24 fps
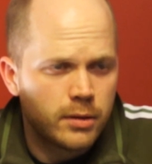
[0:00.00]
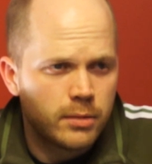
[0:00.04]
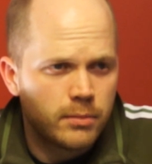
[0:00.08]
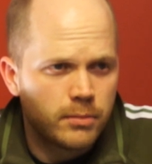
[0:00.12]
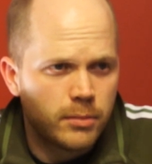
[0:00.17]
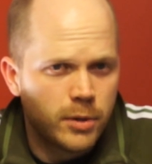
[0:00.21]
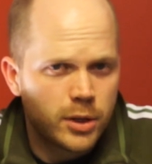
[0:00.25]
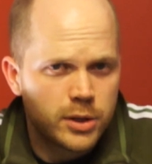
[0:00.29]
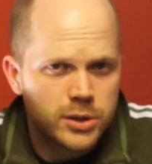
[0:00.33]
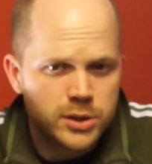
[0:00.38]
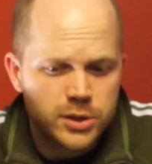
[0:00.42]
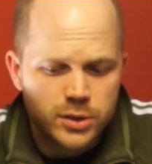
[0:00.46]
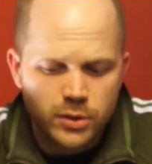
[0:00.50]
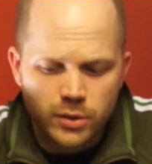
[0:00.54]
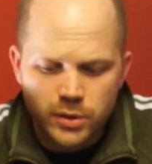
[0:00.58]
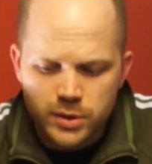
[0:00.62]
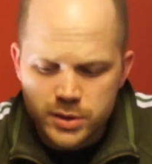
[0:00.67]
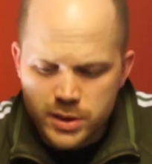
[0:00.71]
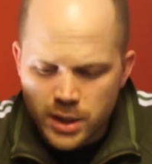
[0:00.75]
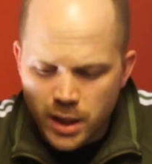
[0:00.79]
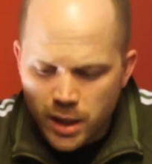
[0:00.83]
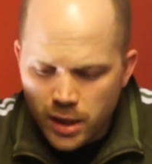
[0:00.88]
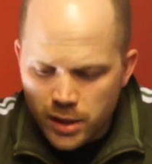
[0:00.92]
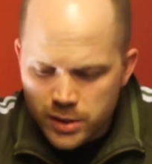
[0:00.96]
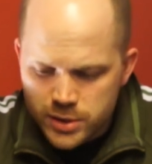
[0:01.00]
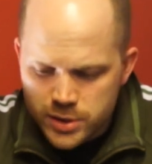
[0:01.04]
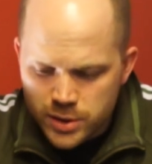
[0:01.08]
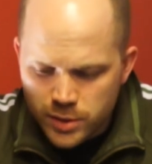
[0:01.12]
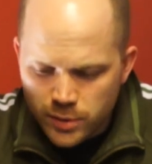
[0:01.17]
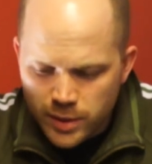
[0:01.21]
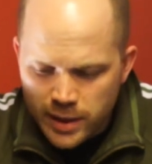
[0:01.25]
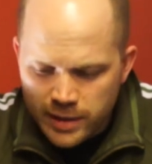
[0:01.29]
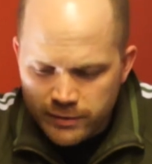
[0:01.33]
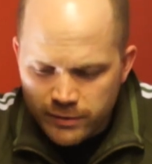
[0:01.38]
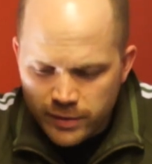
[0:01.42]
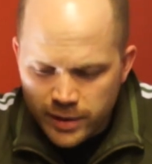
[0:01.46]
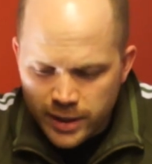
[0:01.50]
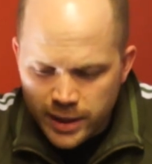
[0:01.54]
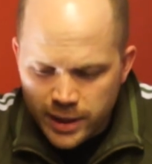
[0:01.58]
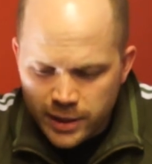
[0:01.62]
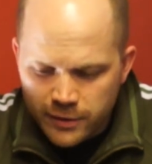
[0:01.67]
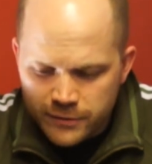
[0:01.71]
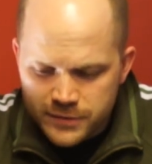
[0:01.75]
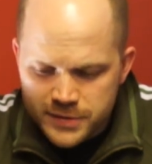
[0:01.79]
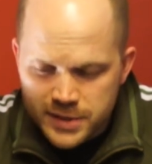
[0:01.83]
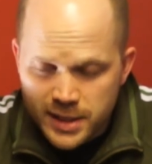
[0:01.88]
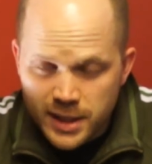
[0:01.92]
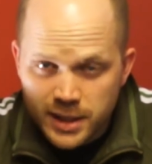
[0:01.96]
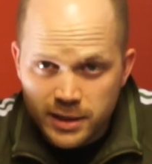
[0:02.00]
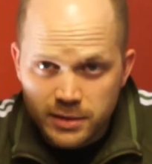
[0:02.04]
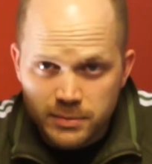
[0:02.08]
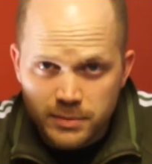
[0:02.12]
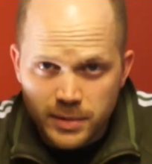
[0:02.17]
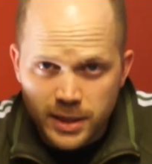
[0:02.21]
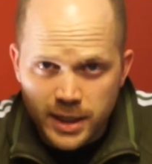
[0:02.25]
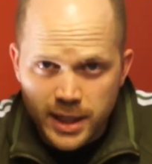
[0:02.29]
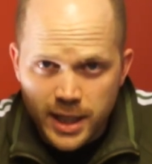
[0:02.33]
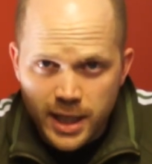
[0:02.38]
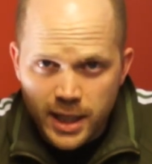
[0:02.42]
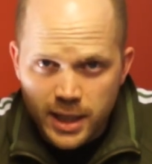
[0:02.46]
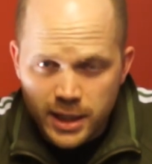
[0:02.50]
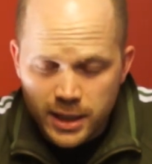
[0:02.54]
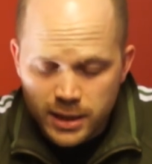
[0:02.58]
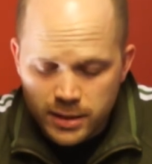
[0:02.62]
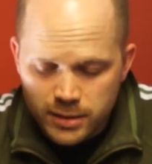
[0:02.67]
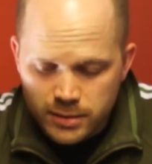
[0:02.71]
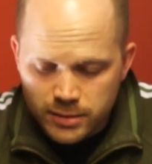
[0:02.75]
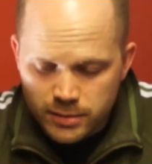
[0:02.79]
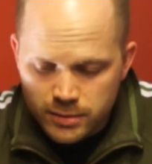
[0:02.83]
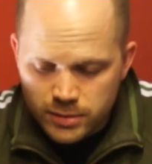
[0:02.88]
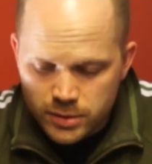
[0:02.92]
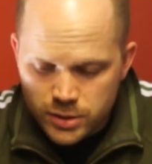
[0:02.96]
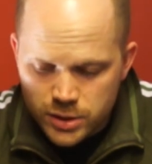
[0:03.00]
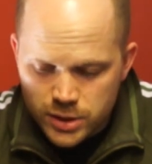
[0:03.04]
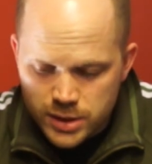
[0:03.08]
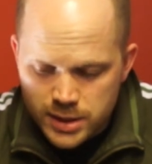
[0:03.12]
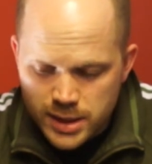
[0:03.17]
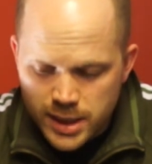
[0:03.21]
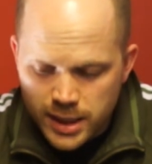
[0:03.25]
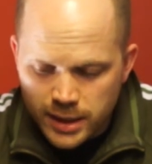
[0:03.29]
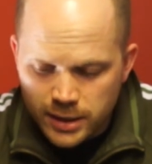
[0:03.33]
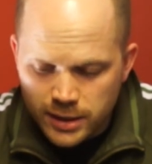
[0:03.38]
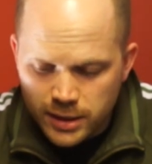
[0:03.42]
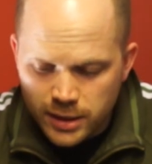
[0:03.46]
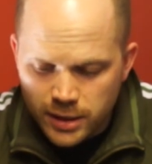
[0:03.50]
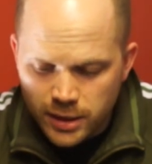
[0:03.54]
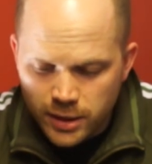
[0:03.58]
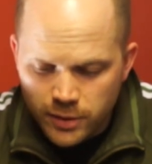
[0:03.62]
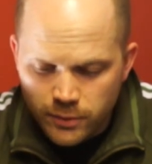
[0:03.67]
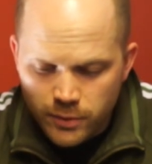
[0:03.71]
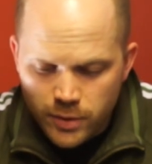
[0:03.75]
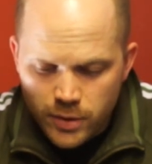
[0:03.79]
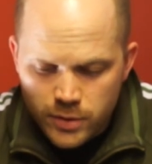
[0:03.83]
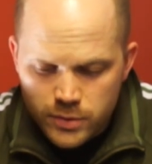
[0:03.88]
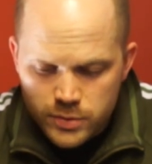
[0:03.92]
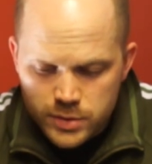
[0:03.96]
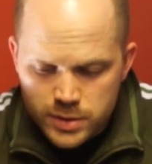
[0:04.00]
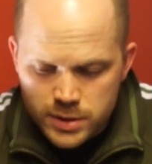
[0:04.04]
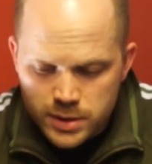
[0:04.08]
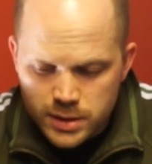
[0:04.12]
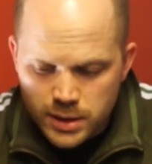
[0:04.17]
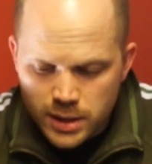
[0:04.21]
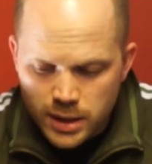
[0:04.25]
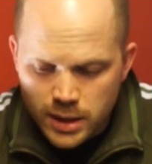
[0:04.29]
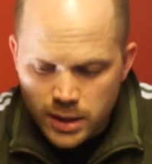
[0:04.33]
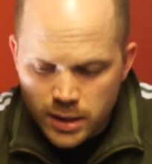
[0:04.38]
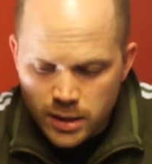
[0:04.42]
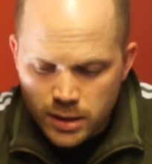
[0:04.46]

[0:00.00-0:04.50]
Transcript: Monsters also have a line of sight mechanic, just like the heroes.